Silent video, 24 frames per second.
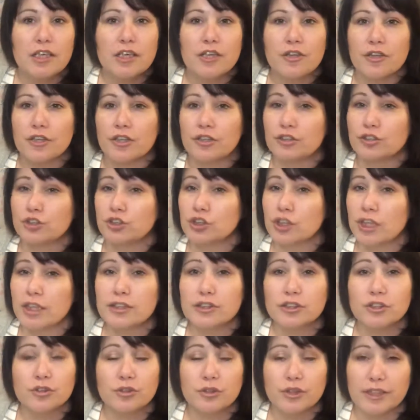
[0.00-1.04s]
They're
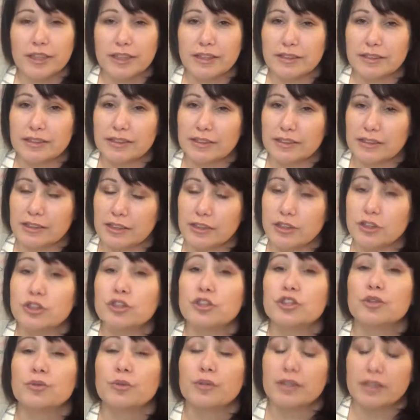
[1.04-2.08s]
just stories to
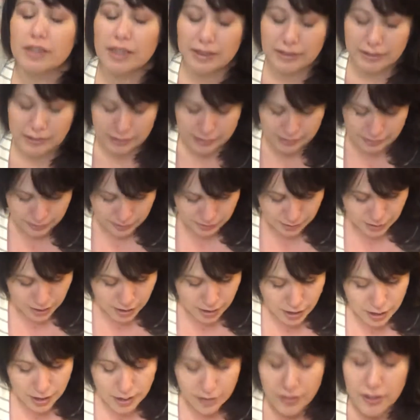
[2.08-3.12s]
teach you a lesson.
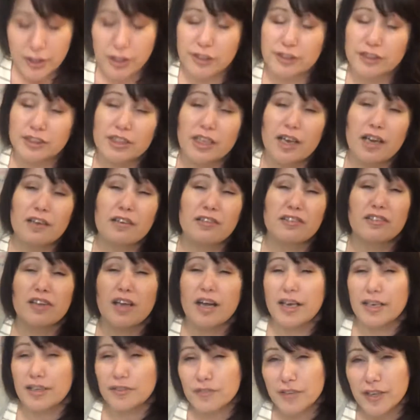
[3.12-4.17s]
There's not a
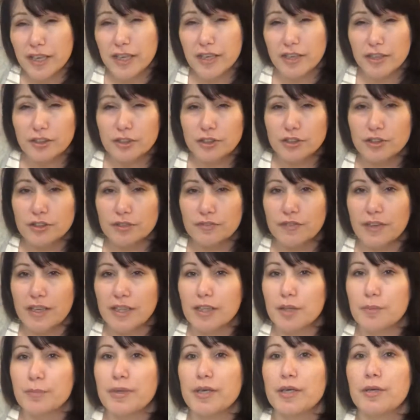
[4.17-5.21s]
lot of character
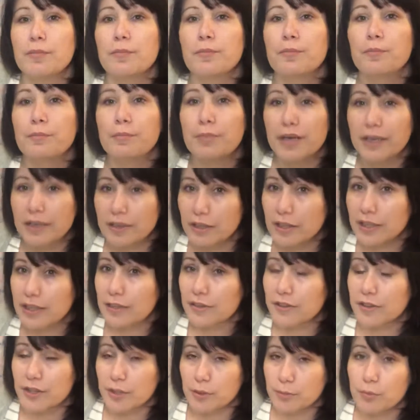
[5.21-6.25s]
development, but
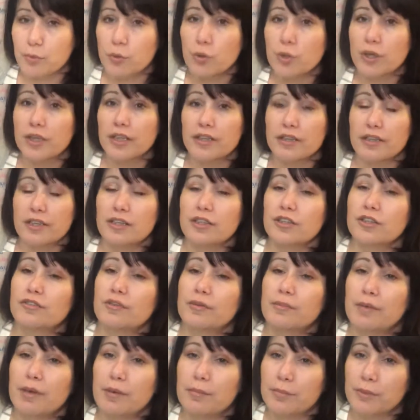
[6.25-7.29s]
the important thing to
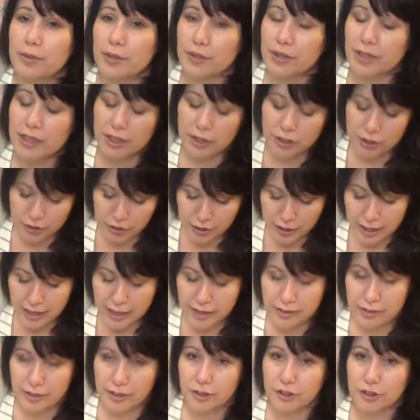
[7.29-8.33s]
remember that your
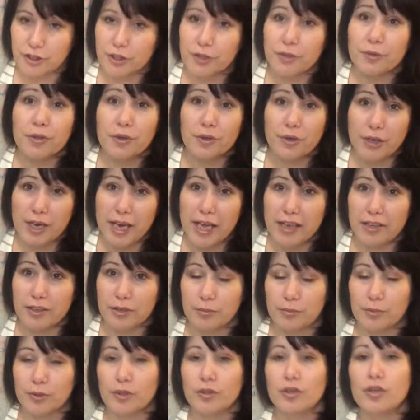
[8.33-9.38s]
character, your
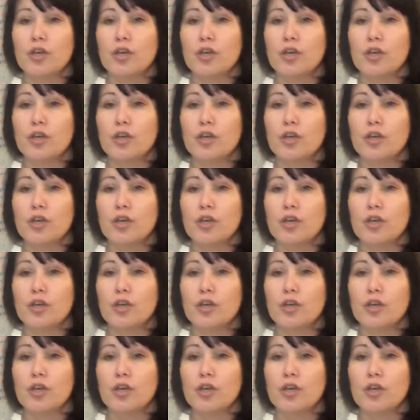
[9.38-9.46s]
animal,